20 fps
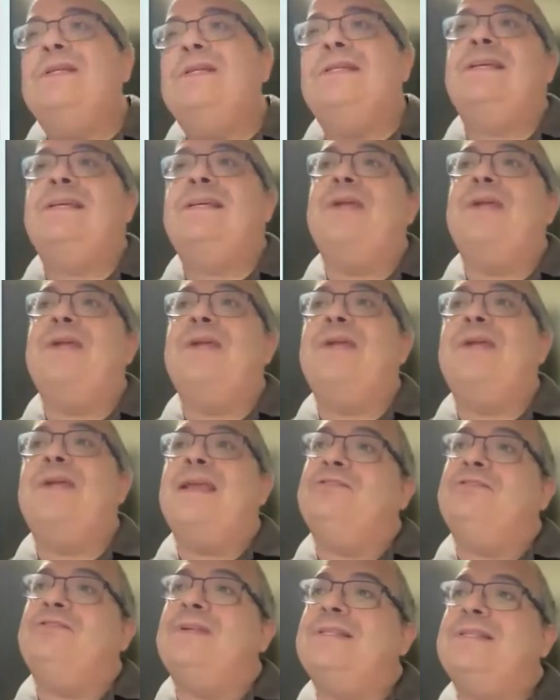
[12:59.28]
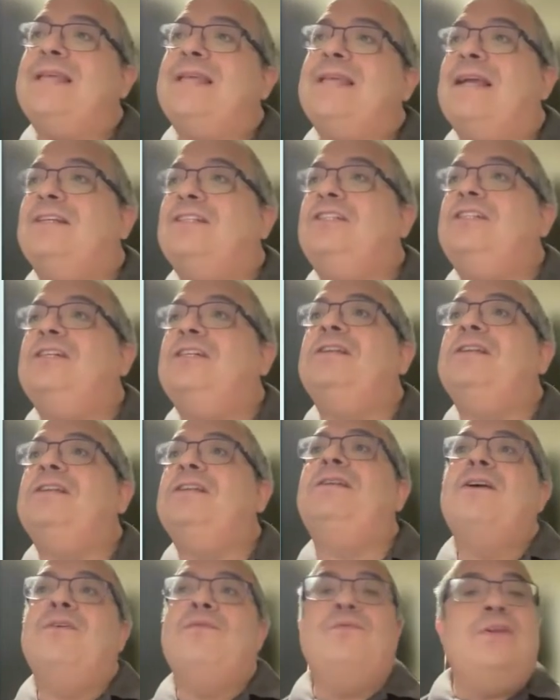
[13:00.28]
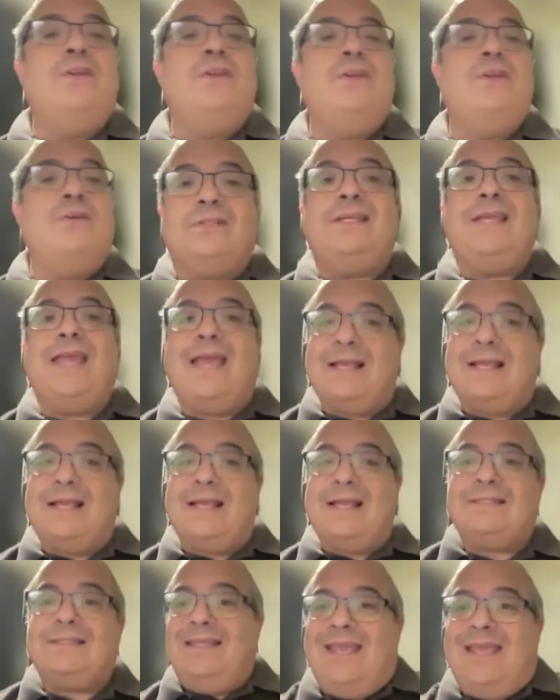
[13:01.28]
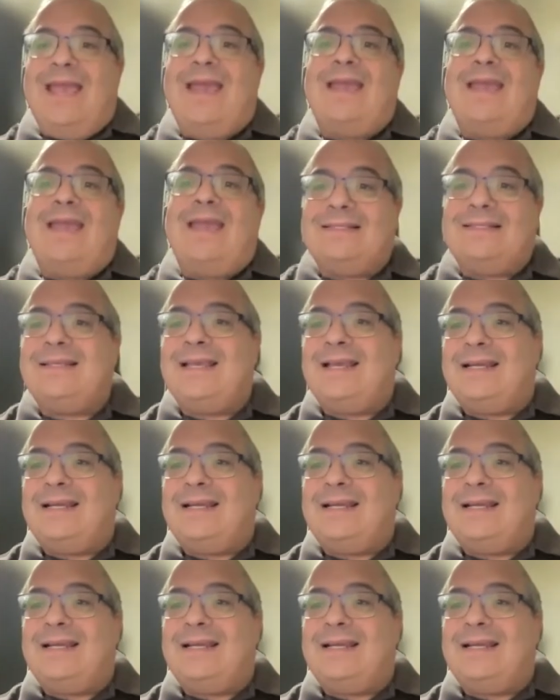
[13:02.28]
we create the transaction, we use the SDK,